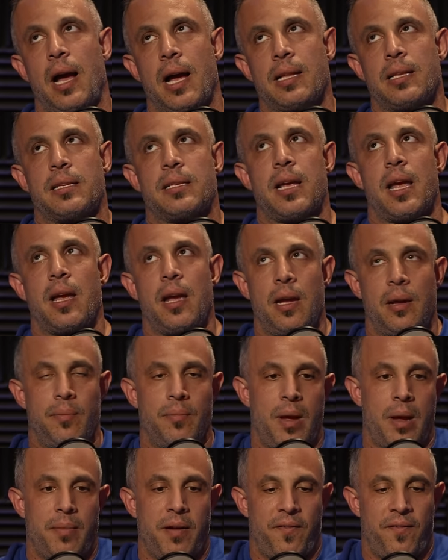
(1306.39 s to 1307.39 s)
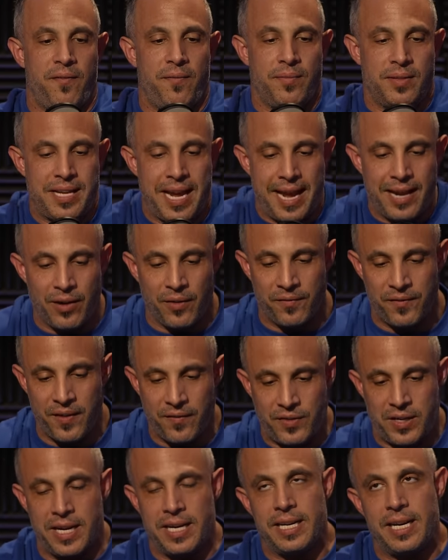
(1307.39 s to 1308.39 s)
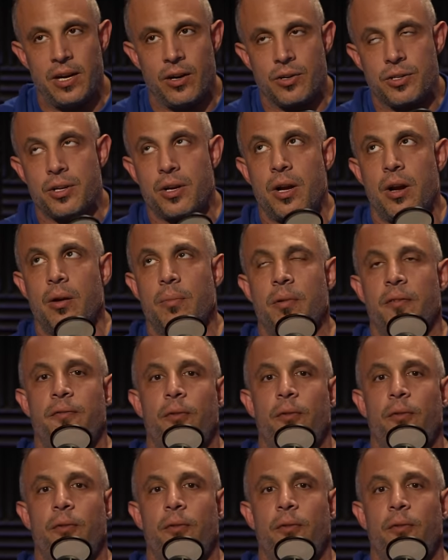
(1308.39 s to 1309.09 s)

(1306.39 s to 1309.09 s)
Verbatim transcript: I'd say maybe 10 or 15 years ago. Before